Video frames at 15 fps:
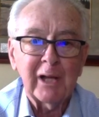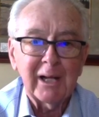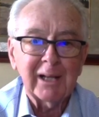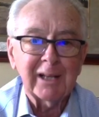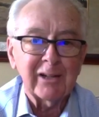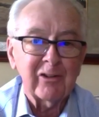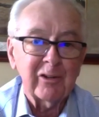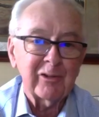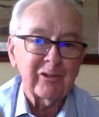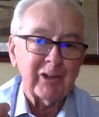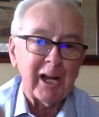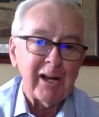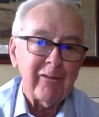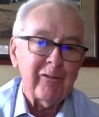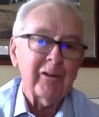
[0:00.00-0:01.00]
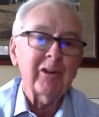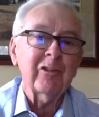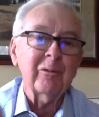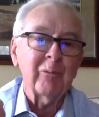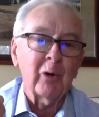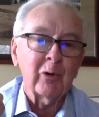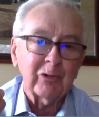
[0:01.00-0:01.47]
that the
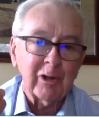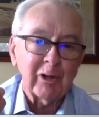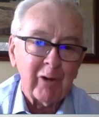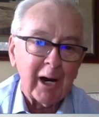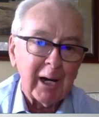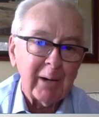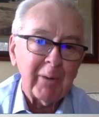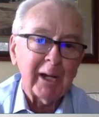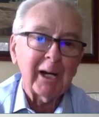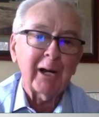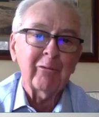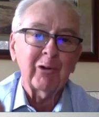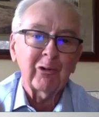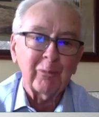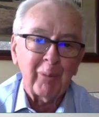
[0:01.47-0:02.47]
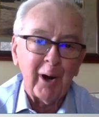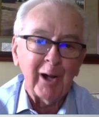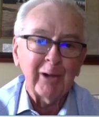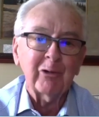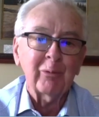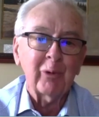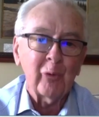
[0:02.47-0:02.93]
safest, most environmentally
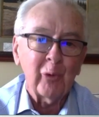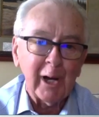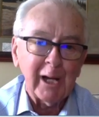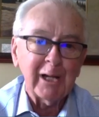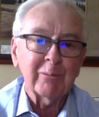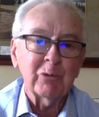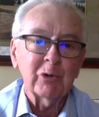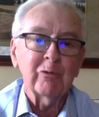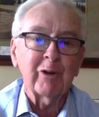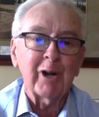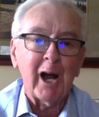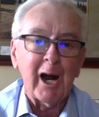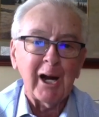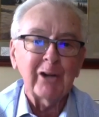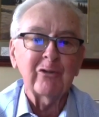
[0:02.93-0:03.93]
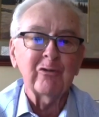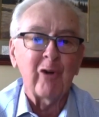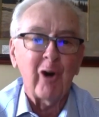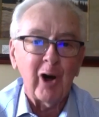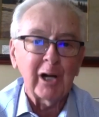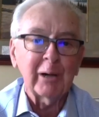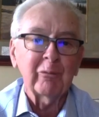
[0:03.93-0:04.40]
responsible way to move large
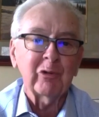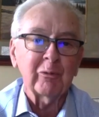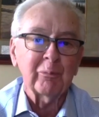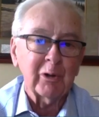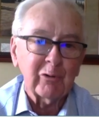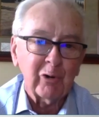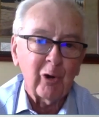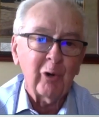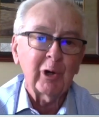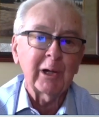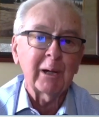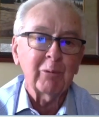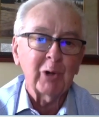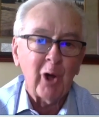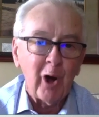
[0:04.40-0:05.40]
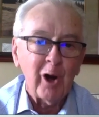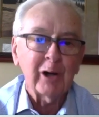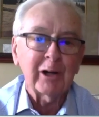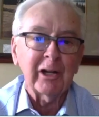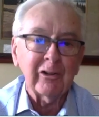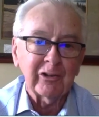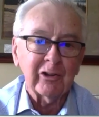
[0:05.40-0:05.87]
volumes of petroleum long
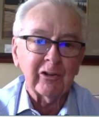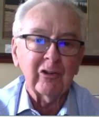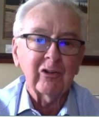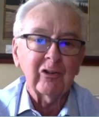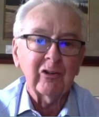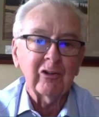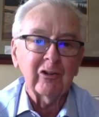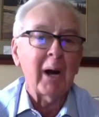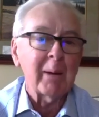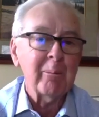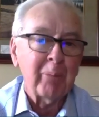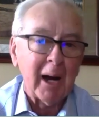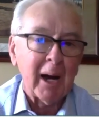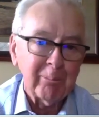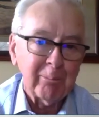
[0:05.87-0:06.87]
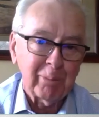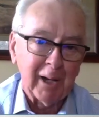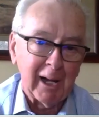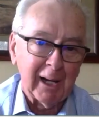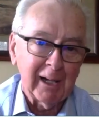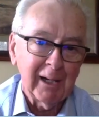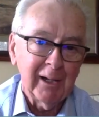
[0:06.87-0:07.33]
distances is by
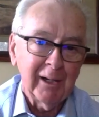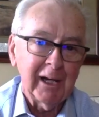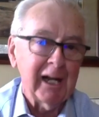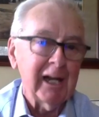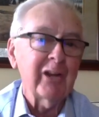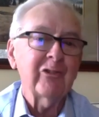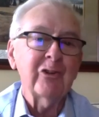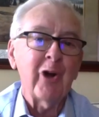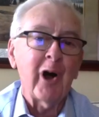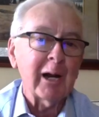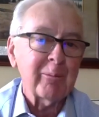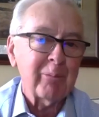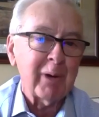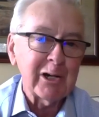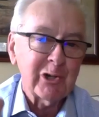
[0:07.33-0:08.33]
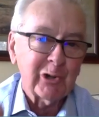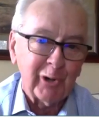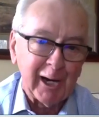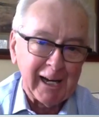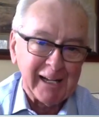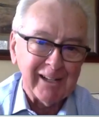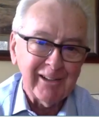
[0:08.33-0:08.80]
pipeline. It is not by
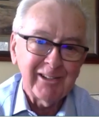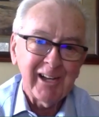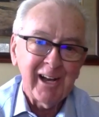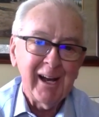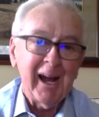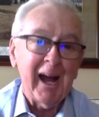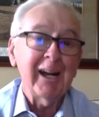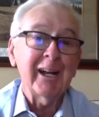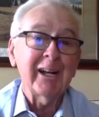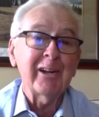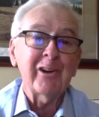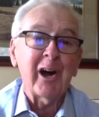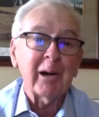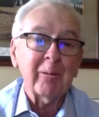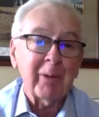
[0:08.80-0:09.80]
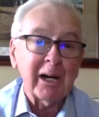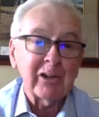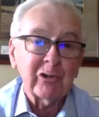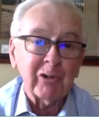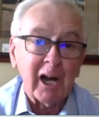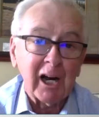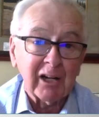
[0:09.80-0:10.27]
trains mm. and hmm. it is not by
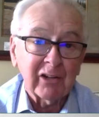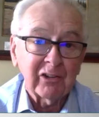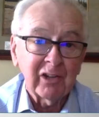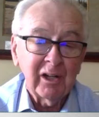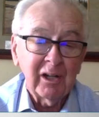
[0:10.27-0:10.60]
trucks.